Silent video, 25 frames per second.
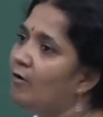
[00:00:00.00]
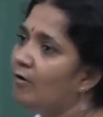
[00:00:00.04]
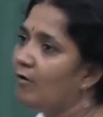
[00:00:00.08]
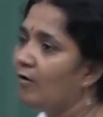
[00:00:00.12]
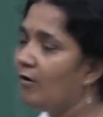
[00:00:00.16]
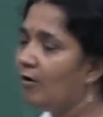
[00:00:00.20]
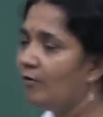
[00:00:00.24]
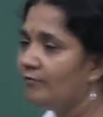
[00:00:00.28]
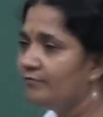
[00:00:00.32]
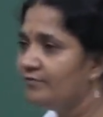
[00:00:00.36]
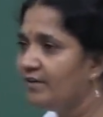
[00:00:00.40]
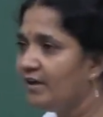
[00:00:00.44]

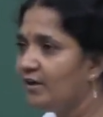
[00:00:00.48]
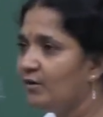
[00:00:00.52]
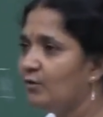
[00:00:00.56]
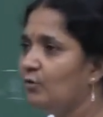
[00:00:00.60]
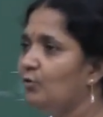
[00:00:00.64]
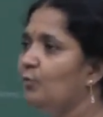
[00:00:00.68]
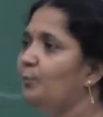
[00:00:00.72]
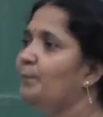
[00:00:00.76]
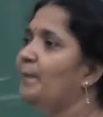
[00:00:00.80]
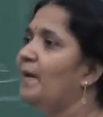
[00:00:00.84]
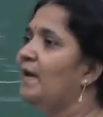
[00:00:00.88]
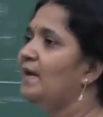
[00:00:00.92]
of the
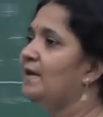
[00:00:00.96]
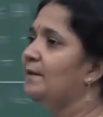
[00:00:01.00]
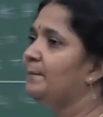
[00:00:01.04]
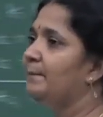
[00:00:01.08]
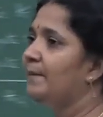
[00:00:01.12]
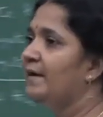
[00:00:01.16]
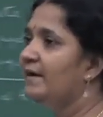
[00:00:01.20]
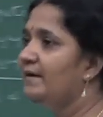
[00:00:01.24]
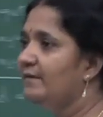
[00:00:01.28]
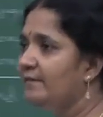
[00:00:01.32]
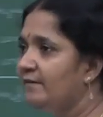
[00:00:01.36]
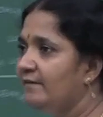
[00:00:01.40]
group
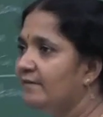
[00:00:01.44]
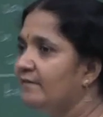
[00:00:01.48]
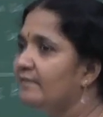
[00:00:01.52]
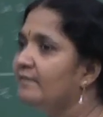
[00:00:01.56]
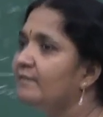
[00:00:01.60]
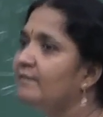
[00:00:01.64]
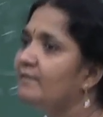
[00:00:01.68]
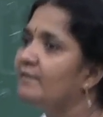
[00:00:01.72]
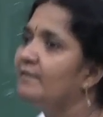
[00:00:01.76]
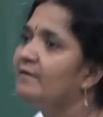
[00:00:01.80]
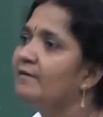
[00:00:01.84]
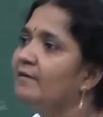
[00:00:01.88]
element
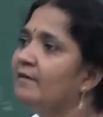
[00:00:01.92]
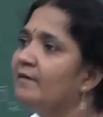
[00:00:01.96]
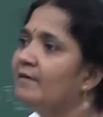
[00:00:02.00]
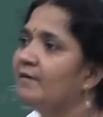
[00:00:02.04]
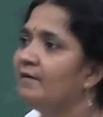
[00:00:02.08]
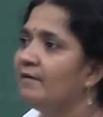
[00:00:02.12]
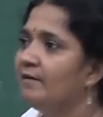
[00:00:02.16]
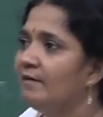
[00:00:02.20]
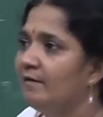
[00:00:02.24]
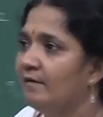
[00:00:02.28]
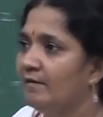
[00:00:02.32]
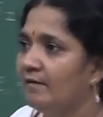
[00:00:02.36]

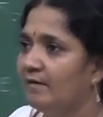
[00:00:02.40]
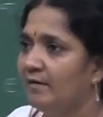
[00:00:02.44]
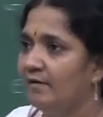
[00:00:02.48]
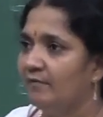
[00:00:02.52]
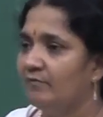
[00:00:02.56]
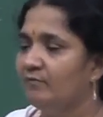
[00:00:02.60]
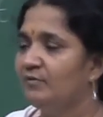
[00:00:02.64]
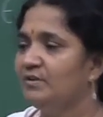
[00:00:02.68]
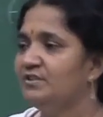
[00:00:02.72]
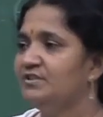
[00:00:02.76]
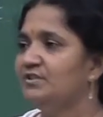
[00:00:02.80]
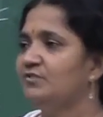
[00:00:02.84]

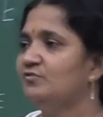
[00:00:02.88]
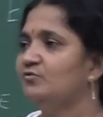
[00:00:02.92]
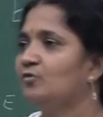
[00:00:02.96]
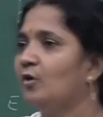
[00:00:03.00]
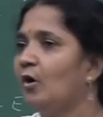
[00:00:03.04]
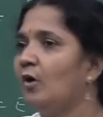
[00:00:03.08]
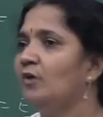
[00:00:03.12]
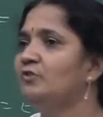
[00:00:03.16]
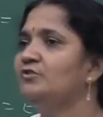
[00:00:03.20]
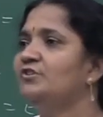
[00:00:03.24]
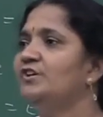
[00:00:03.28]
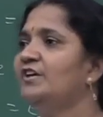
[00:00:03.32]
which is
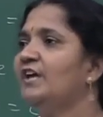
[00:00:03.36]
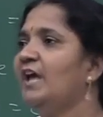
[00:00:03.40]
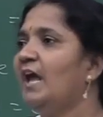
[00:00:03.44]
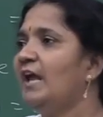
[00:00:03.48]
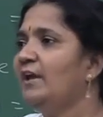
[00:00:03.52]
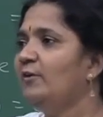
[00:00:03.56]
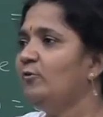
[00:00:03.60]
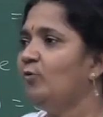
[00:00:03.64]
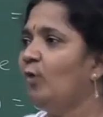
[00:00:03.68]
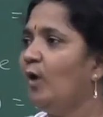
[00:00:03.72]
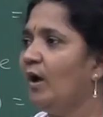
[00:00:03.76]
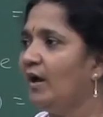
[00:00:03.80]

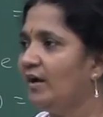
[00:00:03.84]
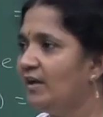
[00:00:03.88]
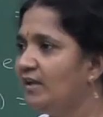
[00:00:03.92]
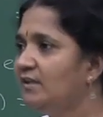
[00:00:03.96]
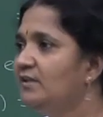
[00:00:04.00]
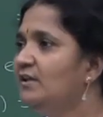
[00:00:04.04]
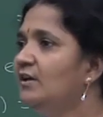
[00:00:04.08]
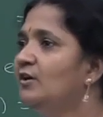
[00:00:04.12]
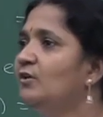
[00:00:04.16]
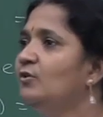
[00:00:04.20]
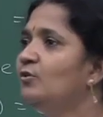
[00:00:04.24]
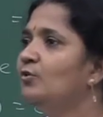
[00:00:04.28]
conjugate to
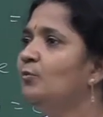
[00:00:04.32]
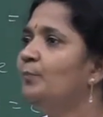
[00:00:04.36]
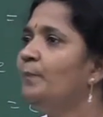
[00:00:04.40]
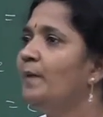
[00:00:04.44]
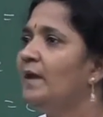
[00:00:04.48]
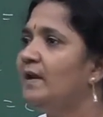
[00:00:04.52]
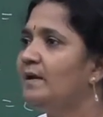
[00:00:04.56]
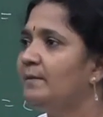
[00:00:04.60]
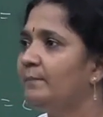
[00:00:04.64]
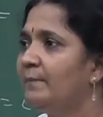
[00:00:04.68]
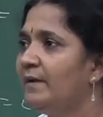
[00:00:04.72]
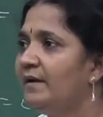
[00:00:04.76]
another group
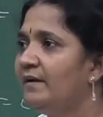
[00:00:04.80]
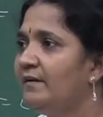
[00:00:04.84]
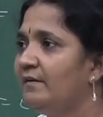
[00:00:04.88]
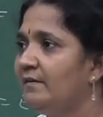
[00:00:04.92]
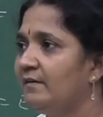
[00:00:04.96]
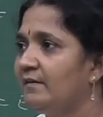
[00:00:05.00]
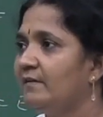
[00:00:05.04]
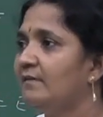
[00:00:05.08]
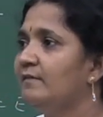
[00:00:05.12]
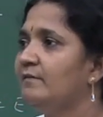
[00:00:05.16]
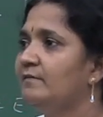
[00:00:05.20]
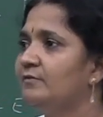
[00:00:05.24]
element
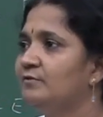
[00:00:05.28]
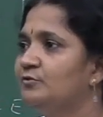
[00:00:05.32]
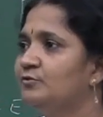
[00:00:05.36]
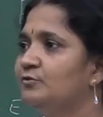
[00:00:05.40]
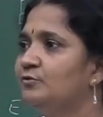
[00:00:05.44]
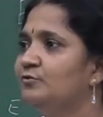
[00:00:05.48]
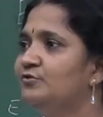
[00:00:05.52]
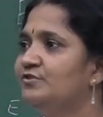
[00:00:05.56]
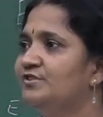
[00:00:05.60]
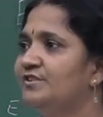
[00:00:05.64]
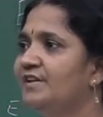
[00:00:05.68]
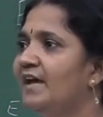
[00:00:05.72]

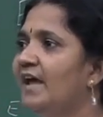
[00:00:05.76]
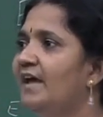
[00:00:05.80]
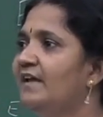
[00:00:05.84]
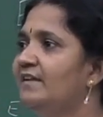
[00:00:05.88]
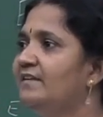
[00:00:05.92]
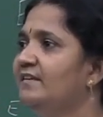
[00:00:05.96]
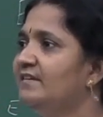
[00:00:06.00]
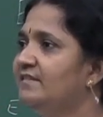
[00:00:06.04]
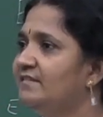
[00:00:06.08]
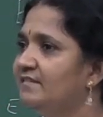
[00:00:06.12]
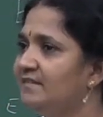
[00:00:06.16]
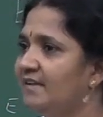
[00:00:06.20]
should share
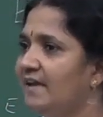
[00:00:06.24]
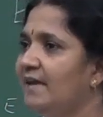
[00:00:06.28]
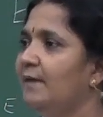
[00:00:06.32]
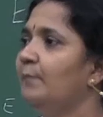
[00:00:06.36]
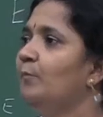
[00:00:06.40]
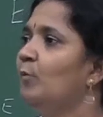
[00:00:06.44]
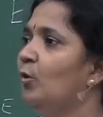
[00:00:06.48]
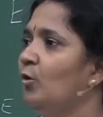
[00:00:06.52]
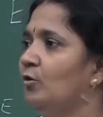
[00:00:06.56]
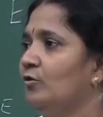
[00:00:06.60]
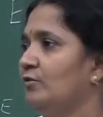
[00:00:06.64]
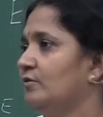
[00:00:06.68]
the
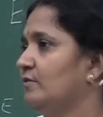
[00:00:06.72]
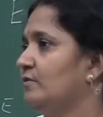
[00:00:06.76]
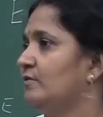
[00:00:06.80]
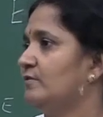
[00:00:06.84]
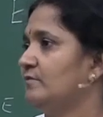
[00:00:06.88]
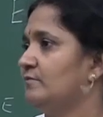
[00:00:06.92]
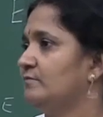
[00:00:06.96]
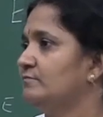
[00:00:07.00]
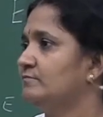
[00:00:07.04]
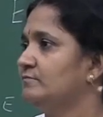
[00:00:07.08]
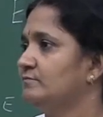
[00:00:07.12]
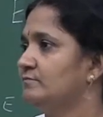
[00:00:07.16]
same order.
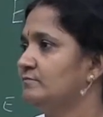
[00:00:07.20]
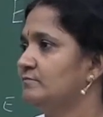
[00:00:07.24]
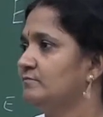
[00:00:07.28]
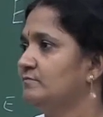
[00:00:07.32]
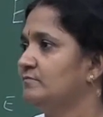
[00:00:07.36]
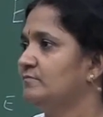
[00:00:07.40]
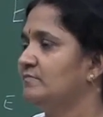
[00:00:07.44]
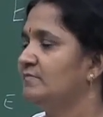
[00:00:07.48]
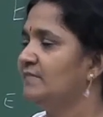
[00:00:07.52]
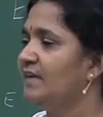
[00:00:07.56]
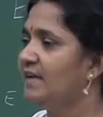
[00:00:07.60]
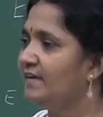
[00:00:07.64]

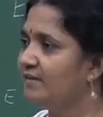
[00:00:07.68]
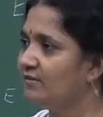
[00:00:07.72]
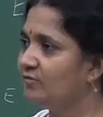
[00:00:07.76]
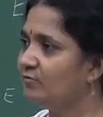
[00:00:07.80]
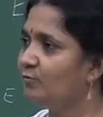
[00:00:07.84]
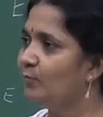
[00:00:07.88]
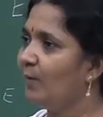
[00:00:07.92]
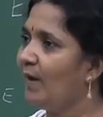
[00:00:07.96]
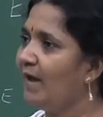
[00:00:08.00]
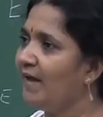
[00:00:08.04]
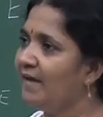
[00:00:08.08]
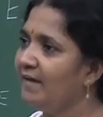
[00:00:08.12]
That
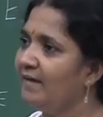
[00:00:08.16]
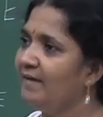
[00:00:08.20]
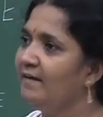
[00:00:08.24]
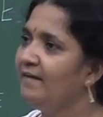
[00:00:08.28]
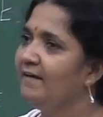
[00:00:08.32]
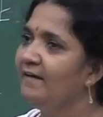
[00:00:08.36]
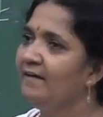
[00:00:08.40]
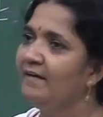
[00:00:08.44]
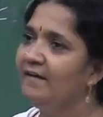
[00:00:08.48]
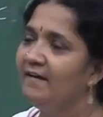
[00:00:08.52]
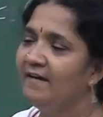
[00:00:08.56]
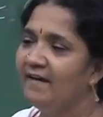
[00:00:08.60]
is why
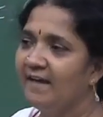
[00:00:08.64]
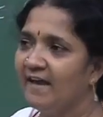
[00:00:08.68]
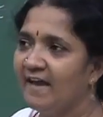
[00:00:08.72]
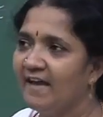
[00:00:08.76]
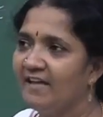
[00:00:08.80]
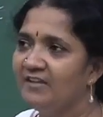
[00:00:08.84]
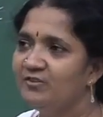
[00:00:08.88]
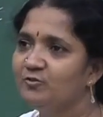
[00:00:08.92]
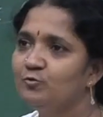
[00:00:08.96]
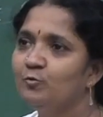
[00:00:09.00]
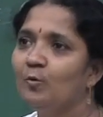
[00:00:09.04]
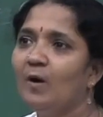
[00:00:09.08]

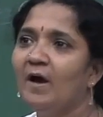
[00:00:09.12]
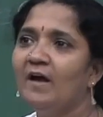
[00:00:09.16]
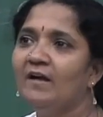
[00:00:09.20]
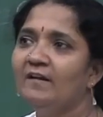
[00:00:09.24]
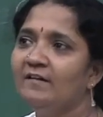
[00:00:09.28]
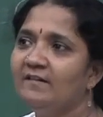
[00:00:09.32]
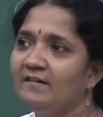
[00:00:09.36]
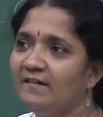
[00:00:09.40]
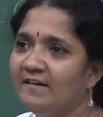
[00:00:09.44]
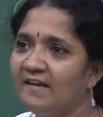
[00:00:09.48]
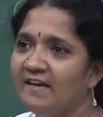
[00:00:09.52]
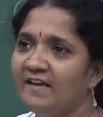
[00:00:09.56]

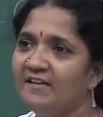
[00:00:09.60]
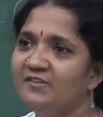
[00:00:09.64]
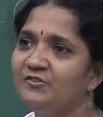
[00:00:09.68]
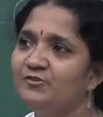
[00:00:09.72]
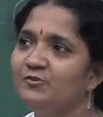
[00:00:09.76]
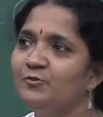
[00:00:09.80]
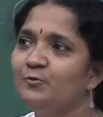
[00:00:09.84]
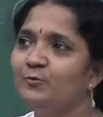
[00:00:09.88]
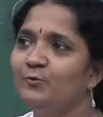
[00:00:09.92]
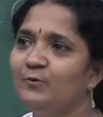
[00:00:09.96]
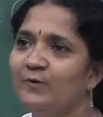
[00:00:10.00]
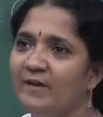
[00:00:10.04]
H1,
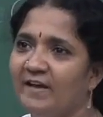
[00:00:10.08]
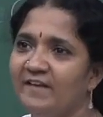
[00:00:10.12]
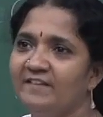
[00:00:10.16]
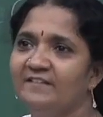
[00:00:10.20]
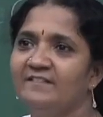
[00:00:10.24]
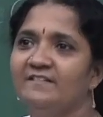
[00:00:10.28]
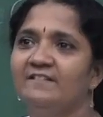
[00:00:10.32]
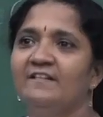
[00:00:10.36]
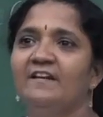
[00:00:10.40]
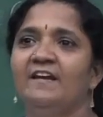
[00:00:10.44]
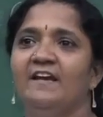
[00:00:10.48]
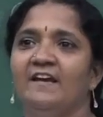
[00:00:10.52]
H2,
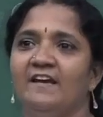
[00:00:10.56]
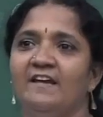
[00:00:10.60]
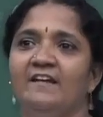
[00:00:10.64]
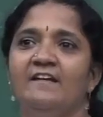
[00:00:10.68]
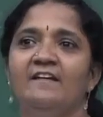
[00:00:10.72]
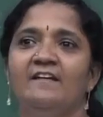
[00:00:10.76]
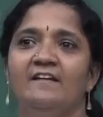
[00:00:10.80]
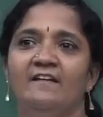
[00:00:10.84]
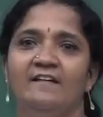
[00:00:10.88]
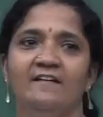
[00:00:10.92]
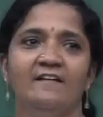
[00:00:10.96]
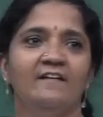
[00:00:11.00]
H3
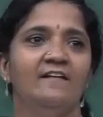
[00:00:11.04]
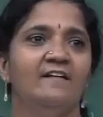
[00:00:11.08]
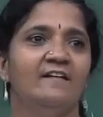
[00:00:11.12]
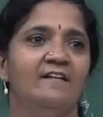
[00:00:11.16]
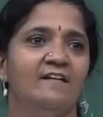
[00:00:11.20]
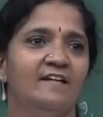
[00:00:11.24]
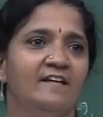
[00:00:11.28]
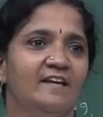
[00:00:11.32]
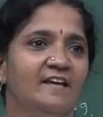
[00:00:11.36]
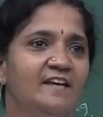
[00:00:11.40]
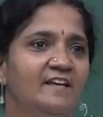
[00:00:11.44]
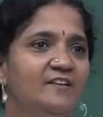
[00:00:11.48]

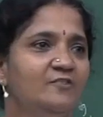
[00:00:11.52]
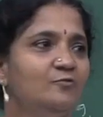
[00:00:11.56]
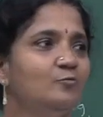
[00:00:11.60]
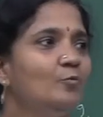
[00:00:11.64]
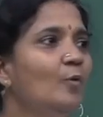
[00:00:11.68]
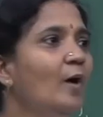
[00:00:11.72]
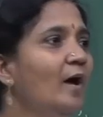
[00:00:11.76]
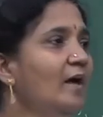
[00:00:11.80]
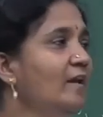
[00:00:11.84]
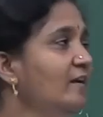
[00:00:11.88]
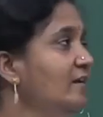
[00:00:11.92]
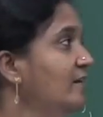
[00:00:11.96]
each
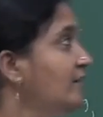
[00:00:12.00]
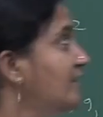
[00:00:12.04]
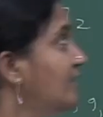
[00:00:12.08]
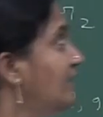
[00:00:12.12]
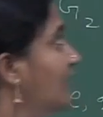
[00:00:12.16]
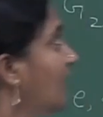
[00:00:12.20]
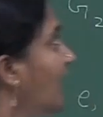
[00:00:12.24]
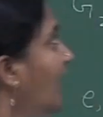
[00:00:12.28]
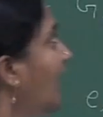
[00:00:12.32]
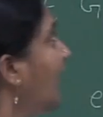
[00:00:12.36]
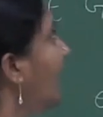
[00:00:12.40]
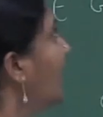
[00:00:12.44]
one
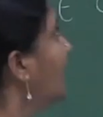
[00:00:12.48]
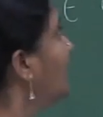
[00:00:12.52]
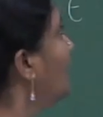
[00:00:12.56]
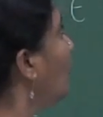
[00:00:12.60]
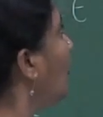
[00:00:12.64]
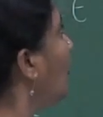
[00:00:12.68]
had